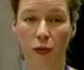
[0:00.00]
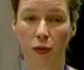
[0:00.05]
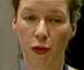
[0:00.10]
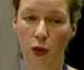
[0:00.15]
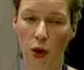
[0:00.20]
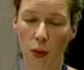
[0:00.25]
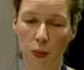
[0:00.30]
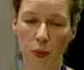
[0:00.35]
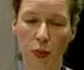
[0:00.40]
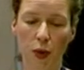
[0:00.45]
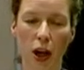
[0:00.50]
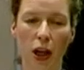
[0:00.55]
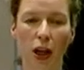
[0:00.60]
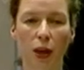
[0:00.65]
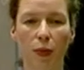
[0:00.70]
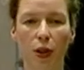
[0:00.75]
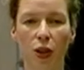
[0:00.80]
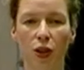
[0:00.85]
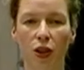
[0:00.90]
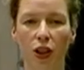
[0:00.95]
from brain
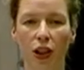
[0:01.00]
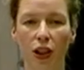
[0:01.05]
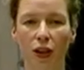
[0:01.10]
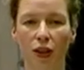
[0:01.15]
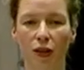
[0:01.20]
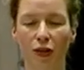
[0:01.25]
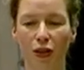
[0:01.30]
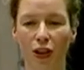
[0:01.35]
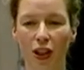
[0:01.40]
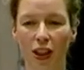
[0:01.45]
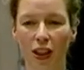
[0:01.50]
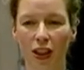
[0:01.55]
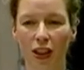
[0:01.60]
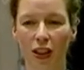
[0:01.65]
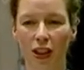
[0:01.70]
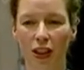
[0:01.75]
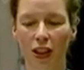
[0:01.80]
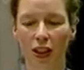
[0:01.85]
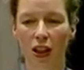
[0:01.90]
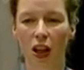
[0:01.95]
imaging, for
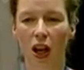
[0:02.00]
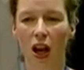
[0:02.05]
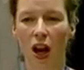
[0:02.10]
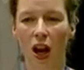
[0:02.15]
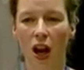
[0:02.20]
instance,